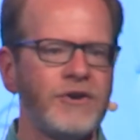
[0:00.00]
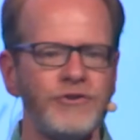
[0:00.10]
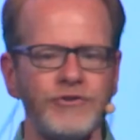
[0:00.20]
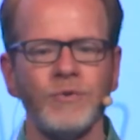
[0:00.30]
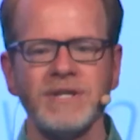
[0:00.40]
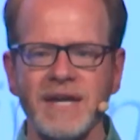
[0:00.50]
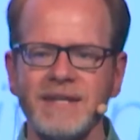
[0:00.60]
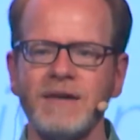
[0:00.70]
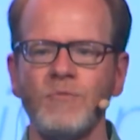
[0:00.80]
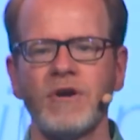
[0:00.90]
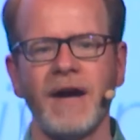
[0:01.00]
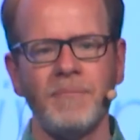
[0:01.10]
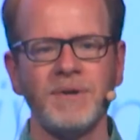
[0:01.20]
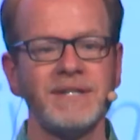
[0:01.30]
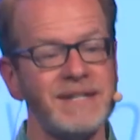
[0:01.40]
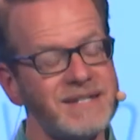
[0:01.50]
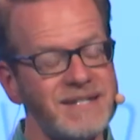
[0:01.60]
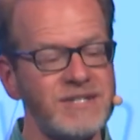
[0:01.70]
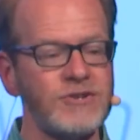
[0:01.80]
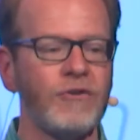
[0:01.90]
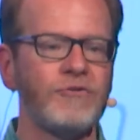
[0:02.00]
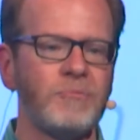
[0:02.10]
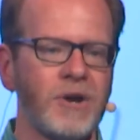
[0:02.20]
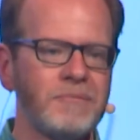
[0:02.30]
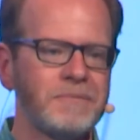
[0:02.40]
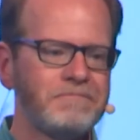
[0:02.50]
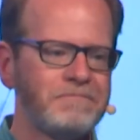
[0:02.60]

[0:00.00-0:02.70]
So in the end, they were happy, and they did solve the problem.